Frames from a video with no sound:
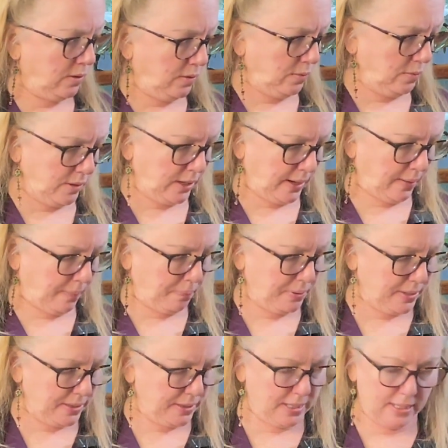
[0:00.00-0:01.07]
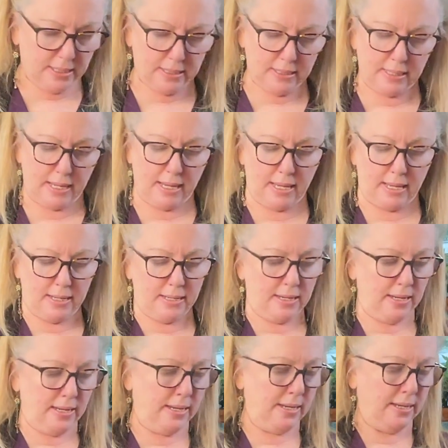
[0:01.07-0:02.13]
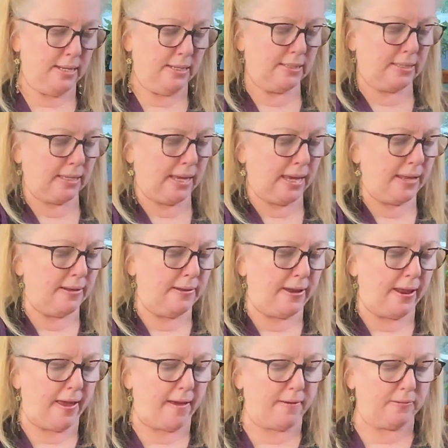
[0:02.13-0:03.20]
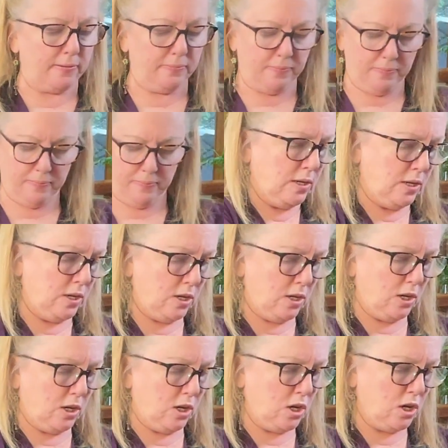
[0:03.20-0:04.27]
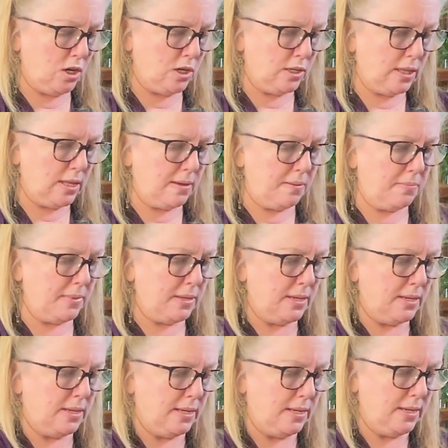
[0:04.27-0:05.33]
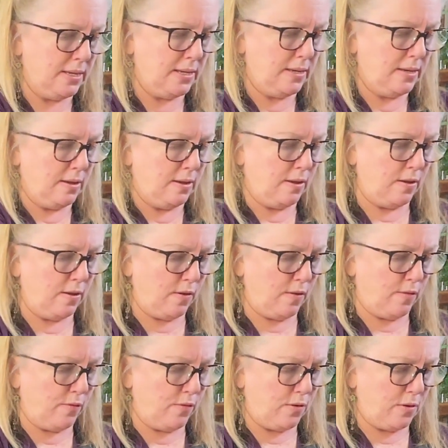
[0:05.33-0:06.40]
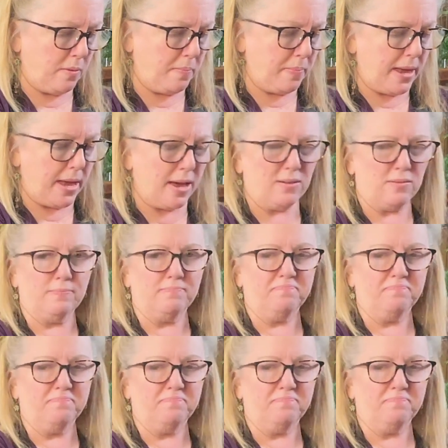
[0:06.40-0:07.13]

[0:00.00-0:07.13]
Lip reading: we're going to put these in, skin down, cook them for about